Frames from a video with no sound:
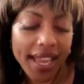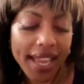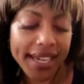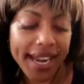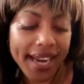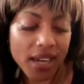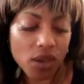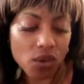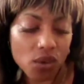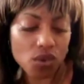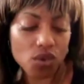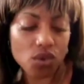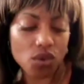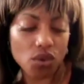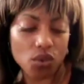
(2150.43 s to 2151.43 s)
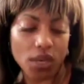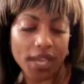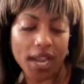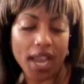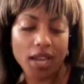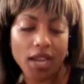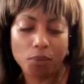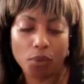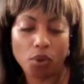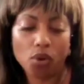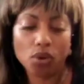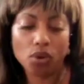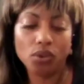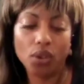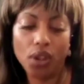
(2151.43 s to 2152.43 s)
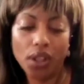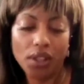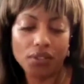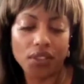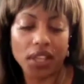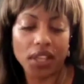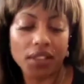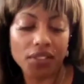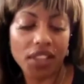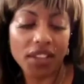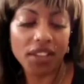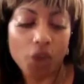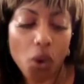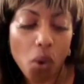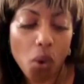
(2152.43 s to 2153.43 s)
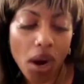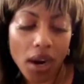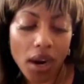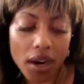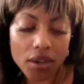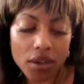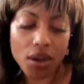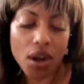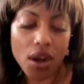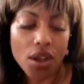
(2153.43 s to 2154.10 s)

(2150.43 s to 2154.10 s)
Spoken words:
they announced in April that they've acquired